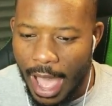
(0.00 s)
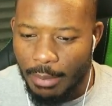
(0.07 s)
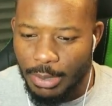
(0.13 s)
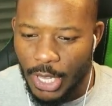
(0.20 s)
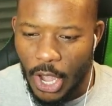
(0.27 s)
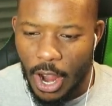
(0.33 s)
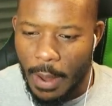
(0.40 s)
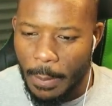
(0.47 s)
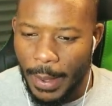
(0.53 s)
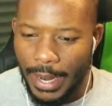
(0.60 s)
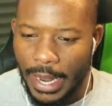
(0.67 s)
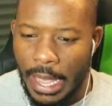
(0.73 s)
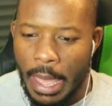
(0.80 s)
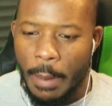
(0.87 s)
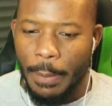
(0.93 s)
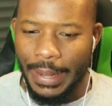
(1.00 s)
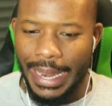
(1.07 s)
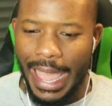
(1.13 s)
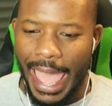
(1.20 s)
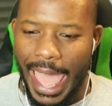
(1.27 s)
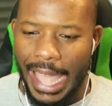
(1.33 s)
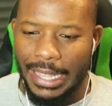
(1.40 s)
I'm sorry, buddy, but
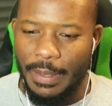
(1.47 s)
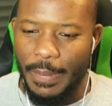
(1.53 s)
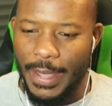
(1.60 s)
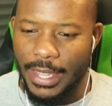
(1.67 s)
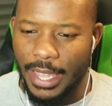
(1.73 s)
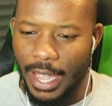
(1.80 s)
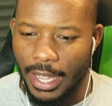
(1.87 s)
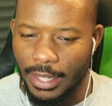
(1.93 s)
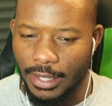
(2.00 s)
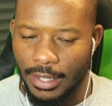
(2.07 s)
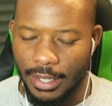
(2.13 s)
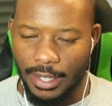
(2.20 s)
it had to be done.